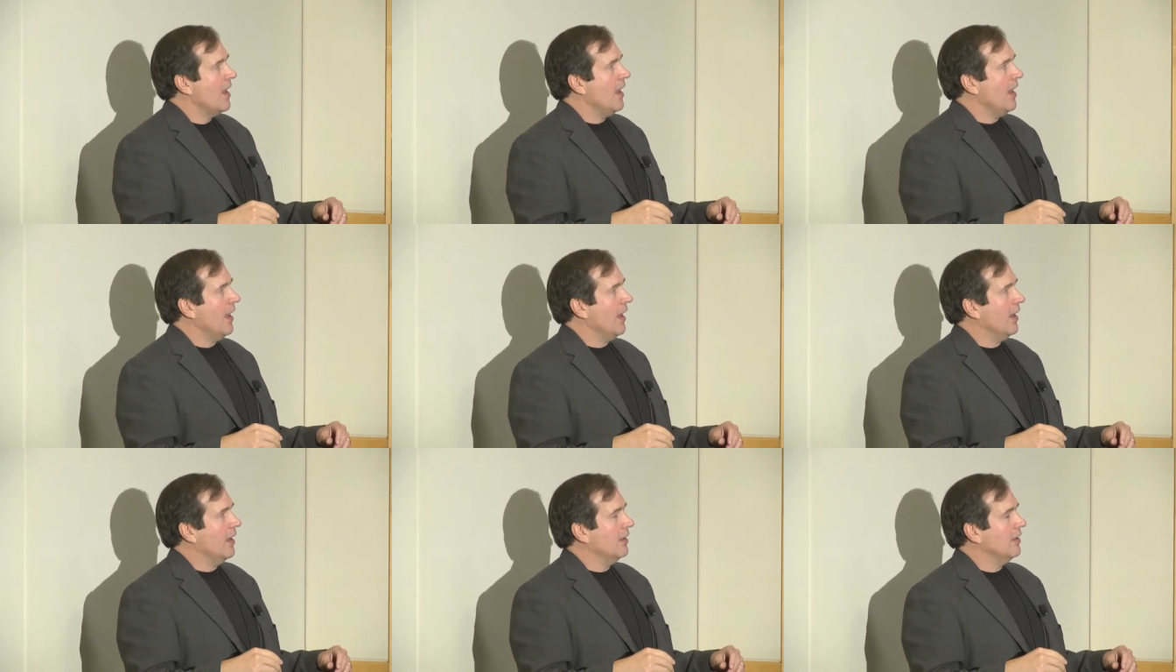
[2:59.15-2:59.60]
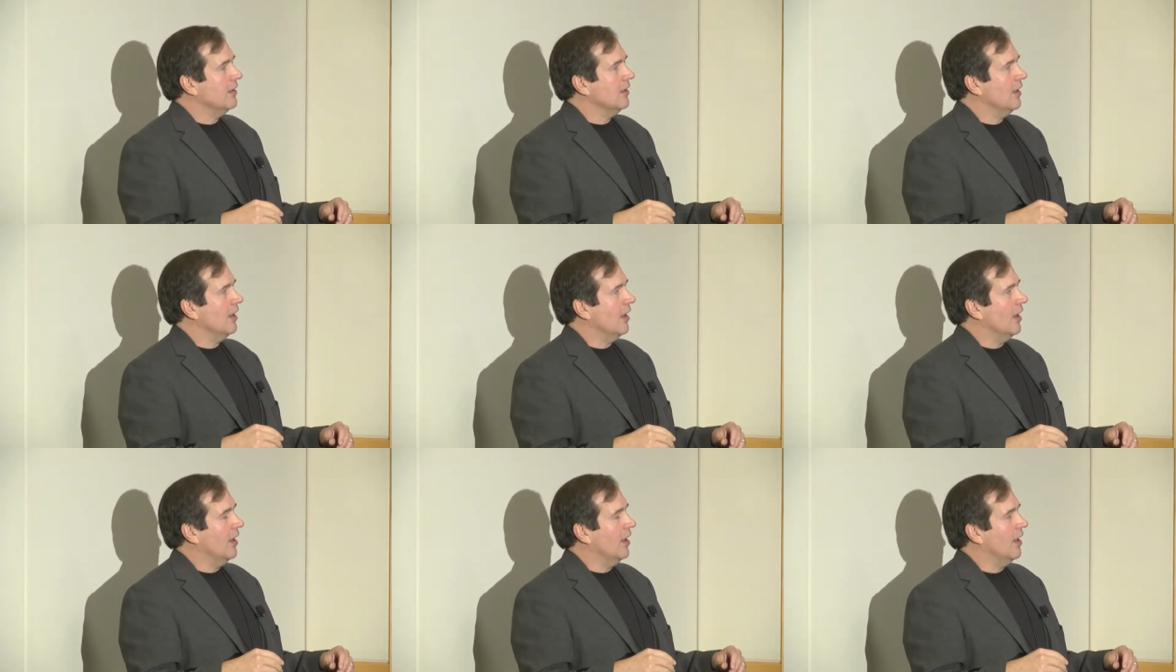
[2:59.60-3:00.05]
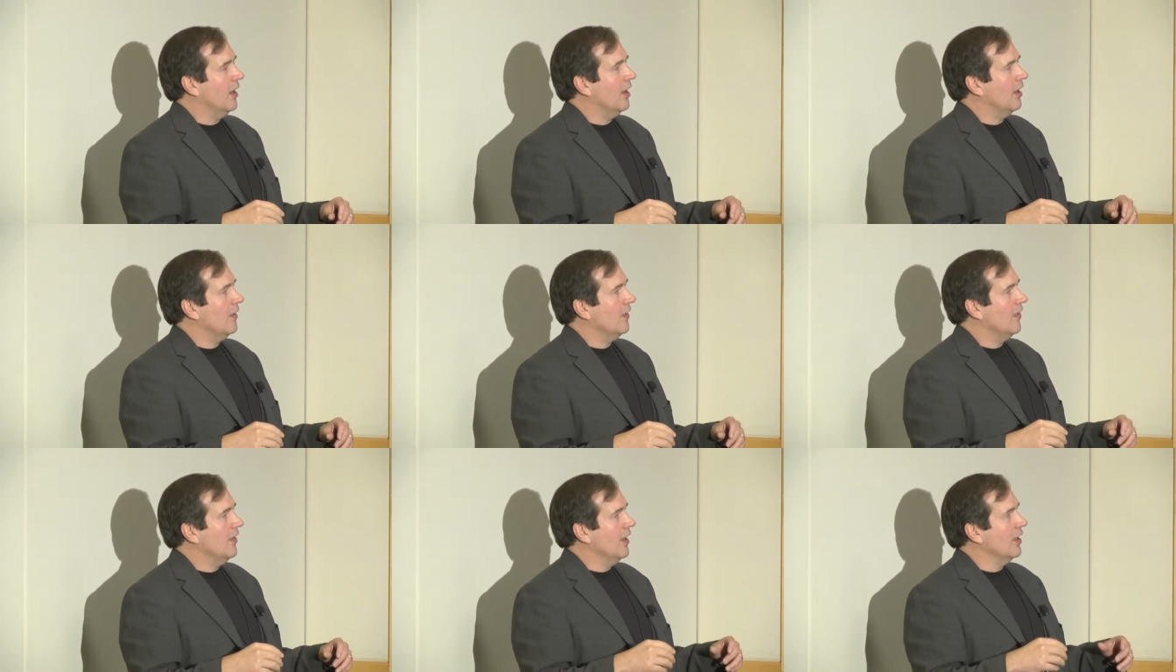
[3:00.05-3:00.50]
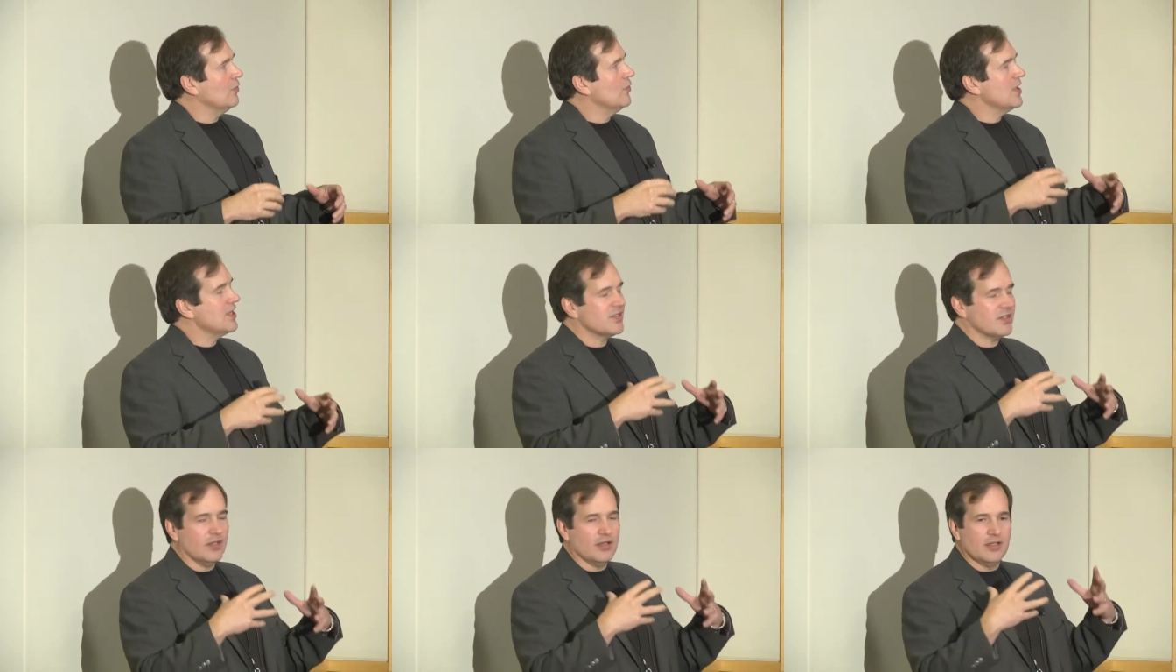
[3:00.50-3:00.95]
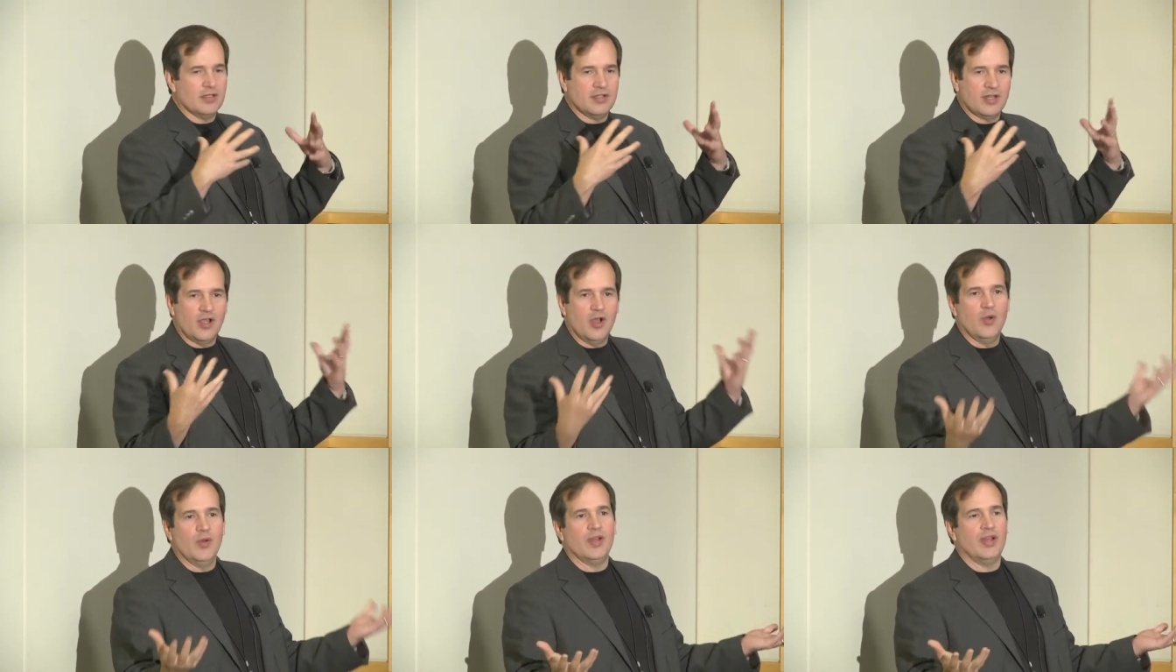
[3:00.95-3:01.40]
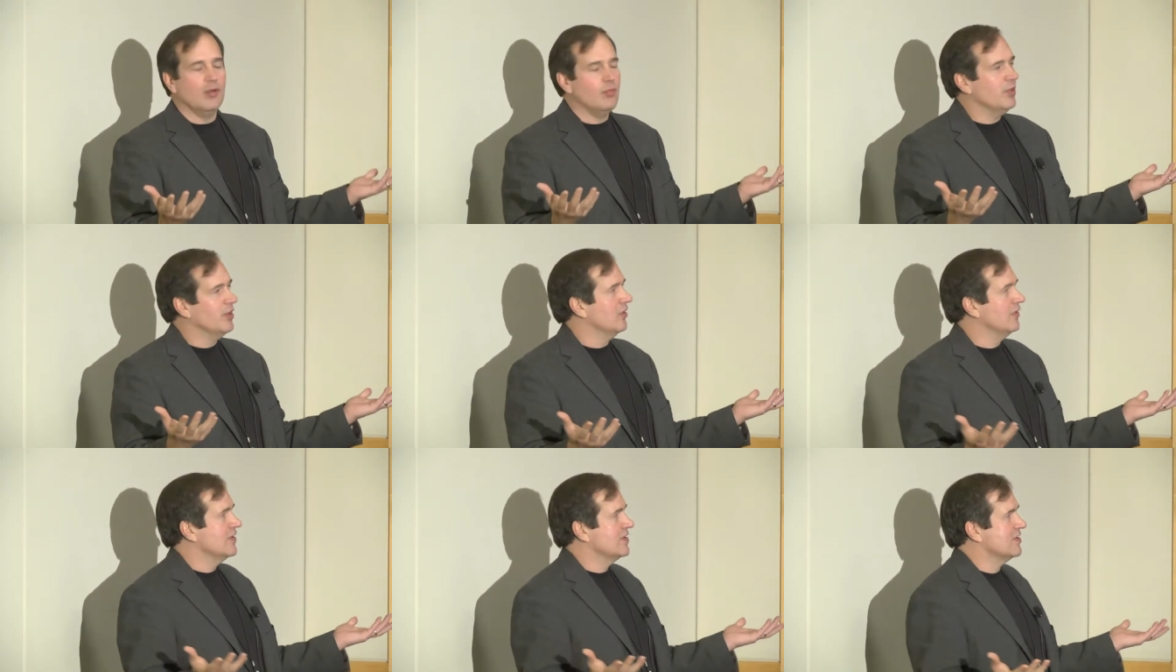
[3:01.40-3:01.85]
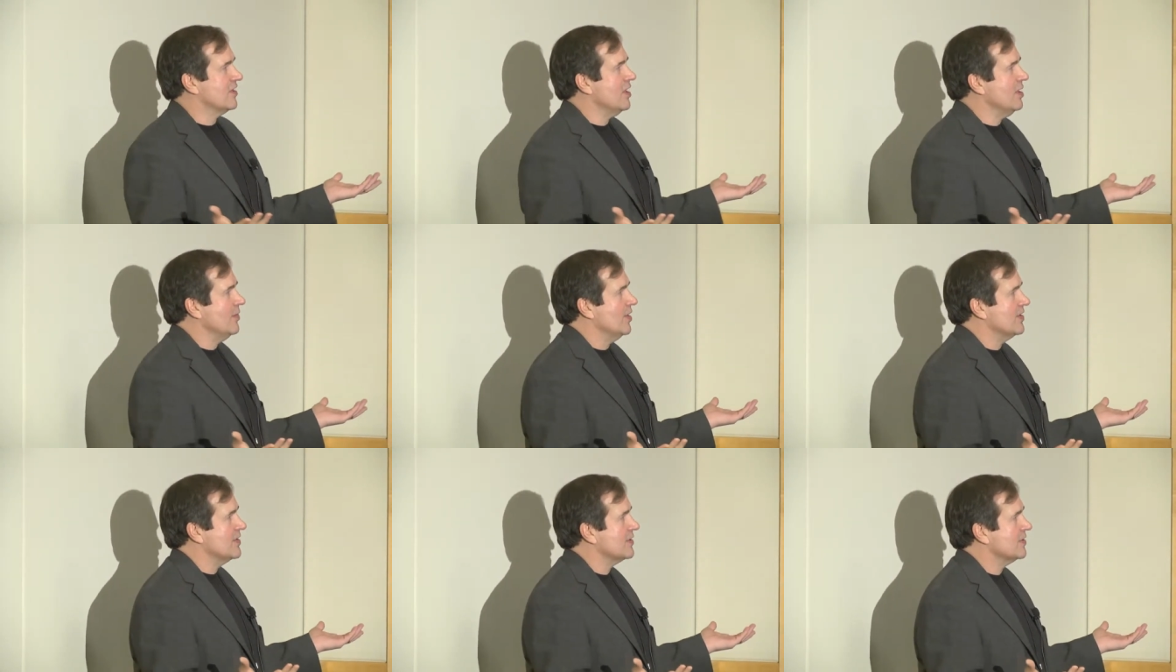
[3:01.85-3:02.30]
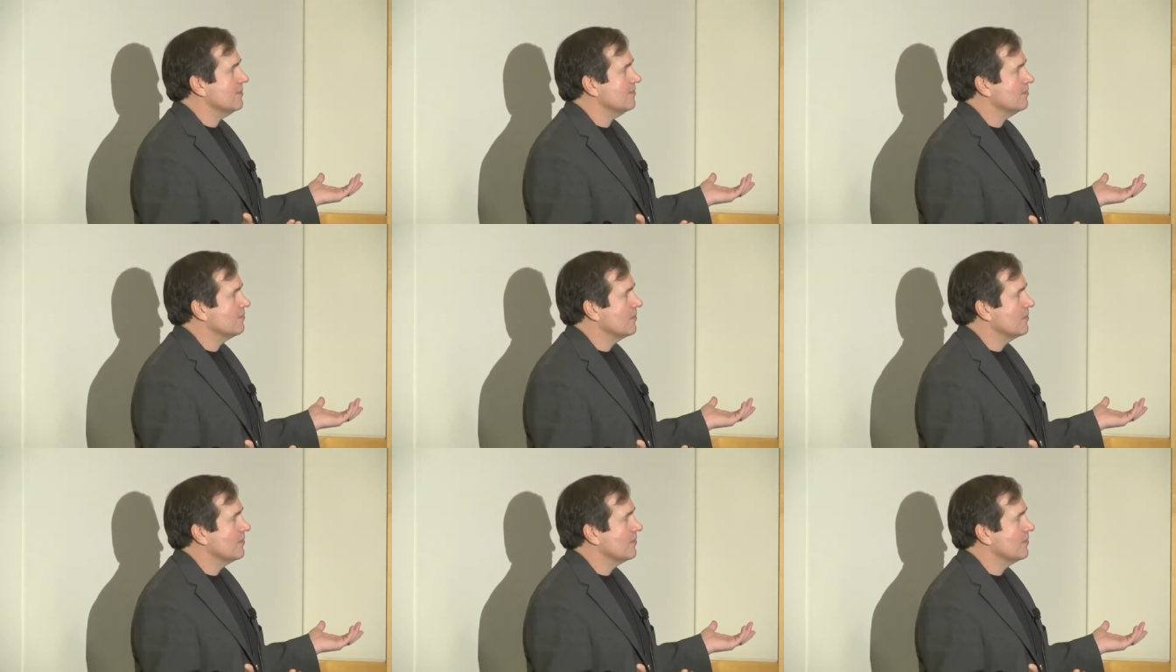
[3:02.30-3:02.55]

Then we started to go in and build the schemas.